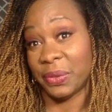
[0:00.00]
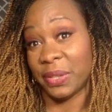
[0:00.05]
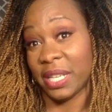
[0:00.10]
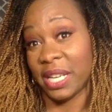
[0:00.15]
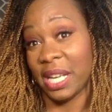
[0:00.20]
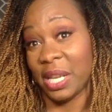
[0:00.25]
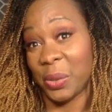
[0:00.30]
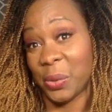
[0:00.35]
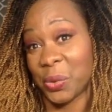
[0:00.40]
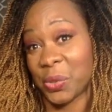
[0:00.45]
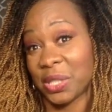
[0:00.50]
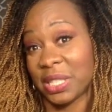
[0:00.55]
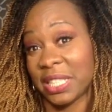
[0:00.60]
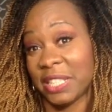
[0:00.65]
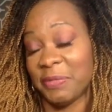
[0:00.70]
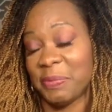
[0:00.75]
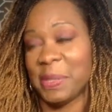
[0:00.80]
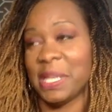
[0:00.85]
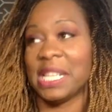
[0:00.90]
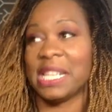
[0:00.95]
Yeah,
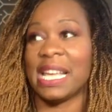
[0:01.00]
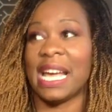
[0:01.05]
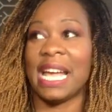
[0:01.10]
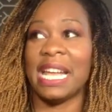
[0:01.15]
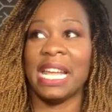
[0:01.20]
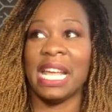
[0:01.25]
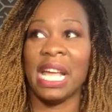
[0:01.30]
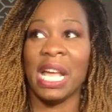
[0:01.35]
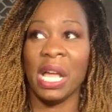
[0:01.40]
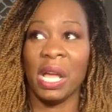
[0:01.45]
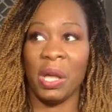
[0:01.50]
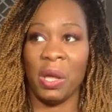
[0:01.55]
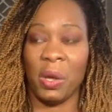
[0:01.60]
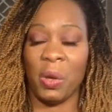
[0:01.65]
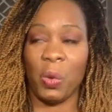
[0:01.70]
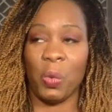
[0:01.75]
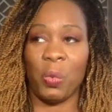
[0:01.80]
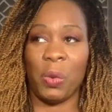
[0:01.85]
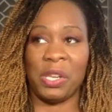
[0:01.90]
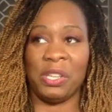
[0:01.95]
lucrative, meaning that
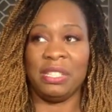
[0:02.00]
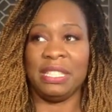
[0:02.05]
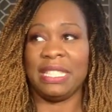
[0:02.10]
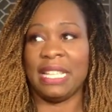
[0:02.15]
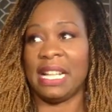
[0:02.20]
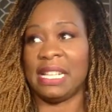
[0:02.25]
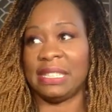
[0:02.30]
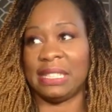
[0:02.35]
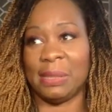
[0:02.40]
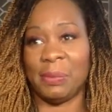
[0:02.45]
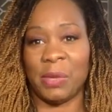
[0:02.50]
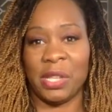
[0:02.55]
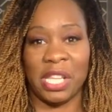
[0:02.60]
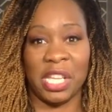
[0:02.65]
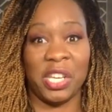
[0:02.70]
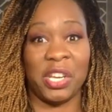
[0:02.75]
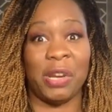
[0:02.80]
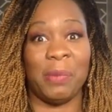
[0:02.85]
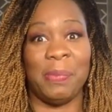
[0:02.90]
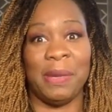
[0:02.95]
when you tell someone
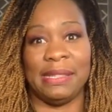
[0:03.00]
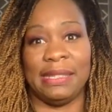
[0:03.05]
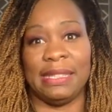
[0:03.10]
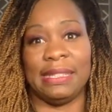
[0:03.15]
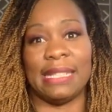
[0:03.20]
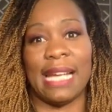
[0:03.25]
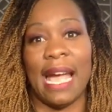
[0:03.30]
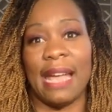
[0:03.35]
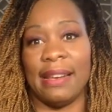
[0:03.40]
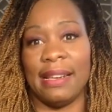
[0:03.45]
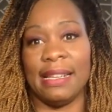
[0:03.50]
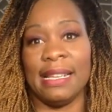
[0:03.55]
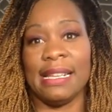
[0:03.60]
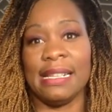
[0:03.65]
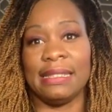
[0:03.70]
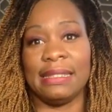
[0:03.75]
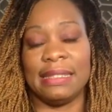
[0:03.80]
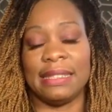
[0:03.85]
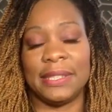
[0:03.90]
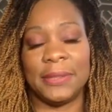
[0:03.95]
that you're a business
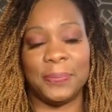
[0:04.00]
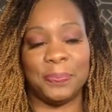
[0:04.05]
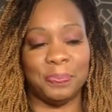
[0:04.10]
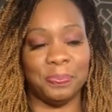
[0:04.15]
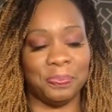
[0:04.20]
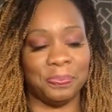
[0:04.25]
analyst,